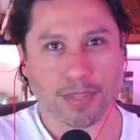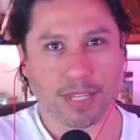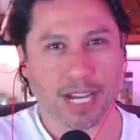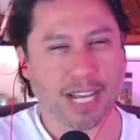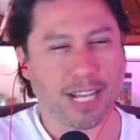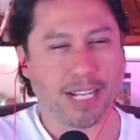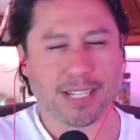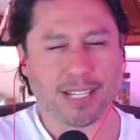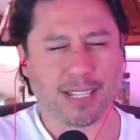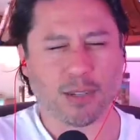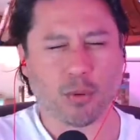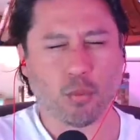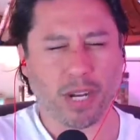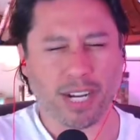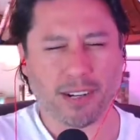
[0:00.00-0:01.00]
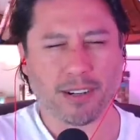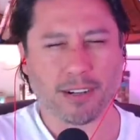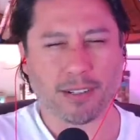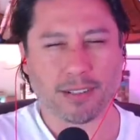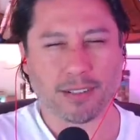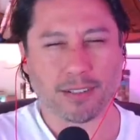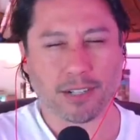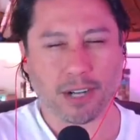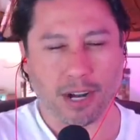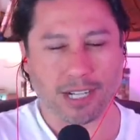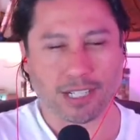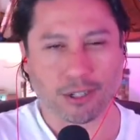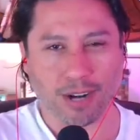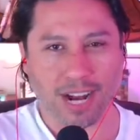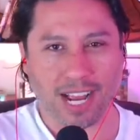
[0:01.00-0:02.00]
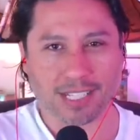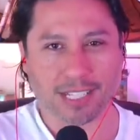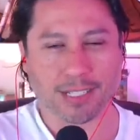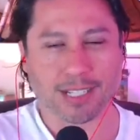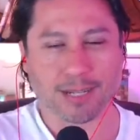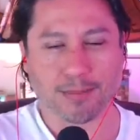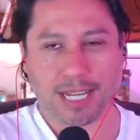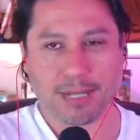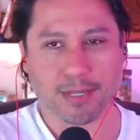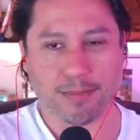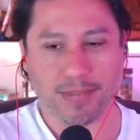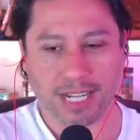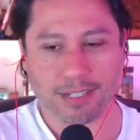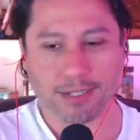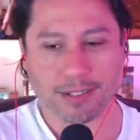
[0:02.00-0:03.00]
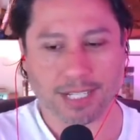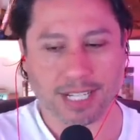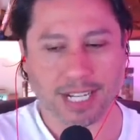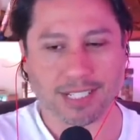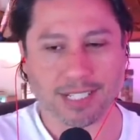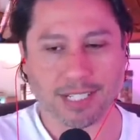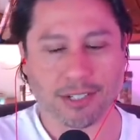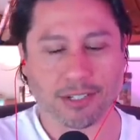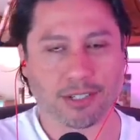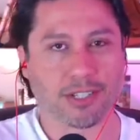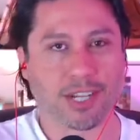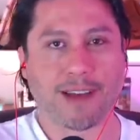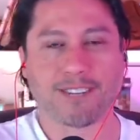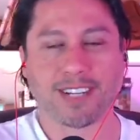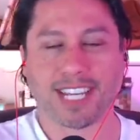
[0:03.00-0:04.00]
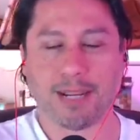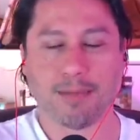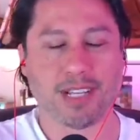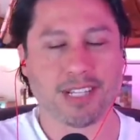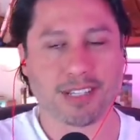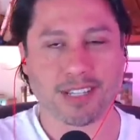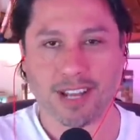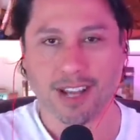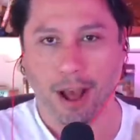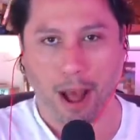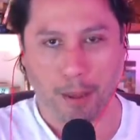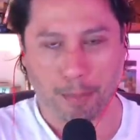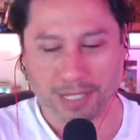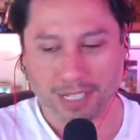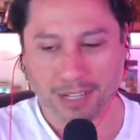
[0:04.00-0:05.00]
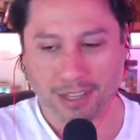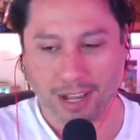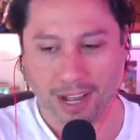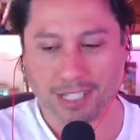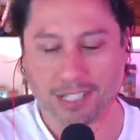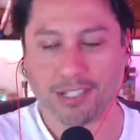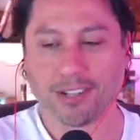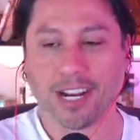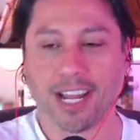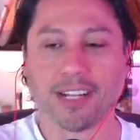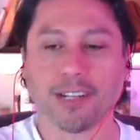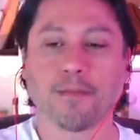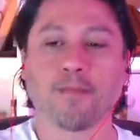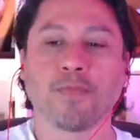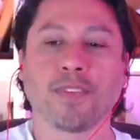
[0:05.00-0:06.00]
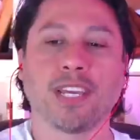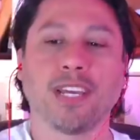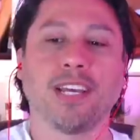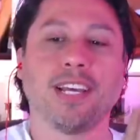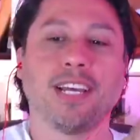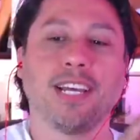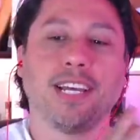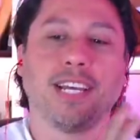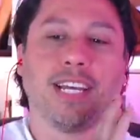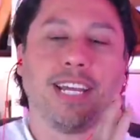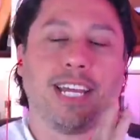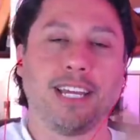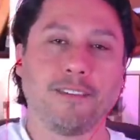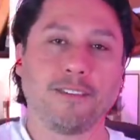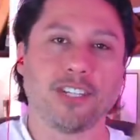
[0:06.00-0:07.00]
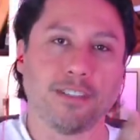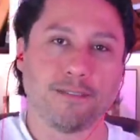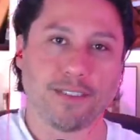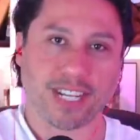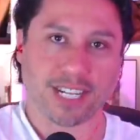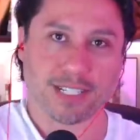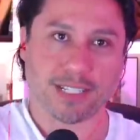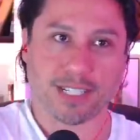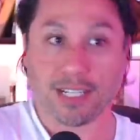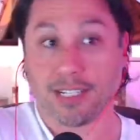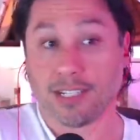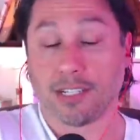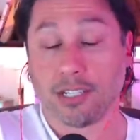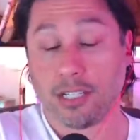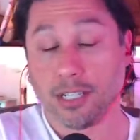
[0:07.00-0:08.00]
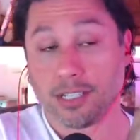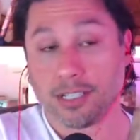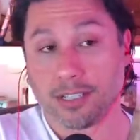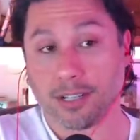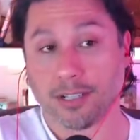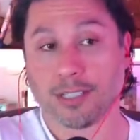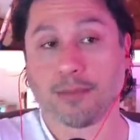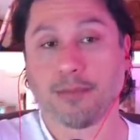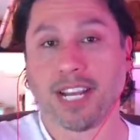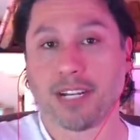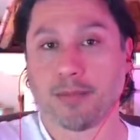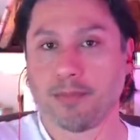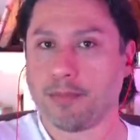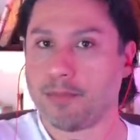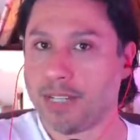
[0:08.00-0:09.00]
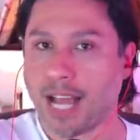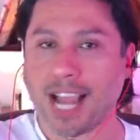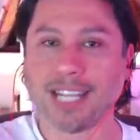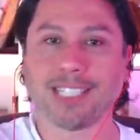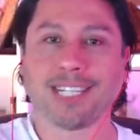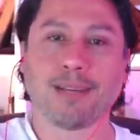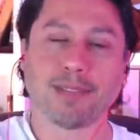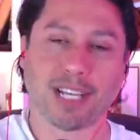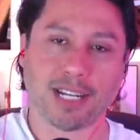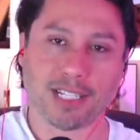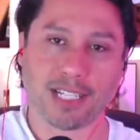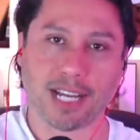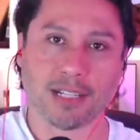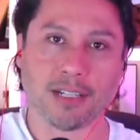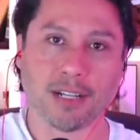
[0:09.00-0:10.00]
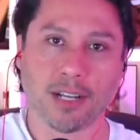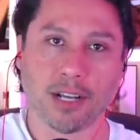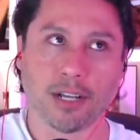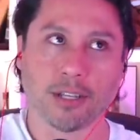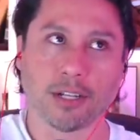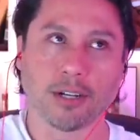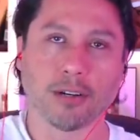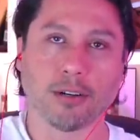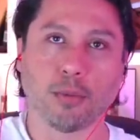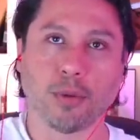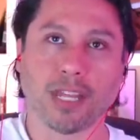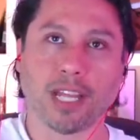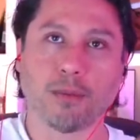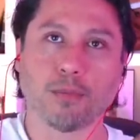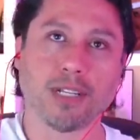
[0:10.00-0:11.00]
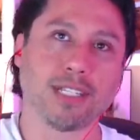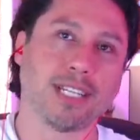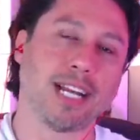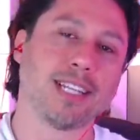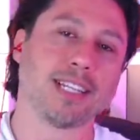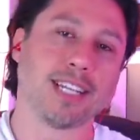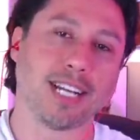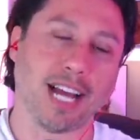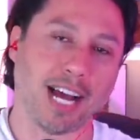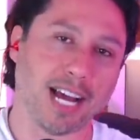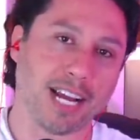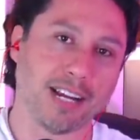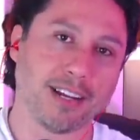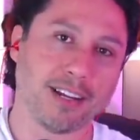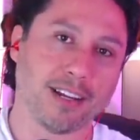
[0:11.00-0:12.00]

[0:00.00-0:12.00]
It's a weird contrast, and sometimes it makes no sense. It just, you have to keep these opposite thoughts in your head. If she fixes it, she does this ultimatum, 9 times out of 10, the girl will then resent the guy